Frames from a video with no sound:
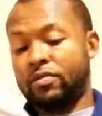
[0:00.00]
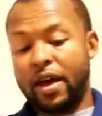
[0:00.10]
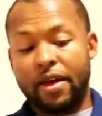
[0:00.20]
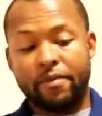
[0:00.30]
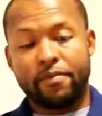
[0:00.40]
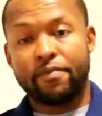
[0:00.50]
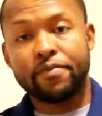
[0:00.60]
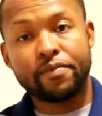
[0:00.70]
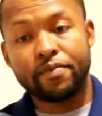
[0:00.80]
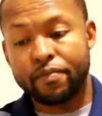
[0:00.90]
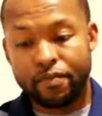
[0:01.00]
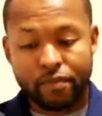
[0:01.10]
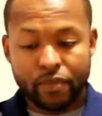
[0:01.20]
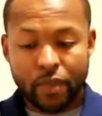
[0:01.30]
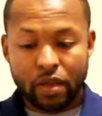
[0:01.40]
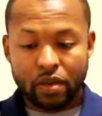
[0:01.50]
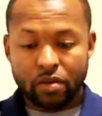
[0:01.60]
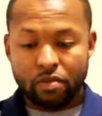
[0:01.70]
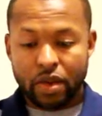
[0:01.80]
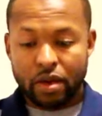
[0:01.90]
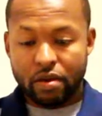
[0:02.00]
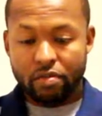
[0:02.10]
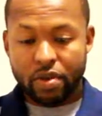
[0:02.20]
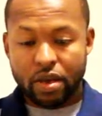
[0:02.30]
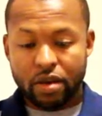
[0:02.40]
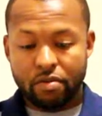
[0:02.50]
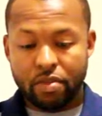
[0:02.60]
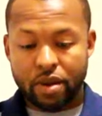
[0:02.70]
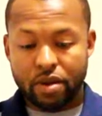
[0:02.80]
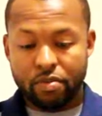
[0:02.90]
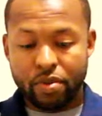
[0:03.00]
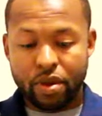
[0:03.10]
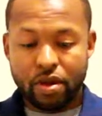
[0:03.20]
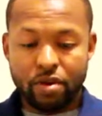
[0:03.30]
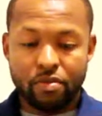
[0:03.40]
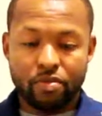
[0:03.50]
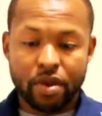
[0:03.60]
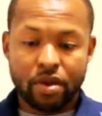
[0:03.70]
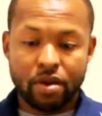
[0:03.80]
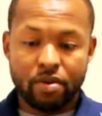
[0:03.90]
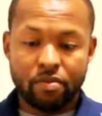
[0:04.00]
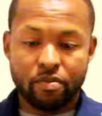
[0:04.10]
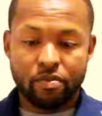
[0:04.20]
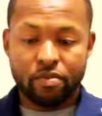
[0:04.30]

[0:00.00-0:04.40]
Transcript: All right. Bam, bam, bam, bam, bam.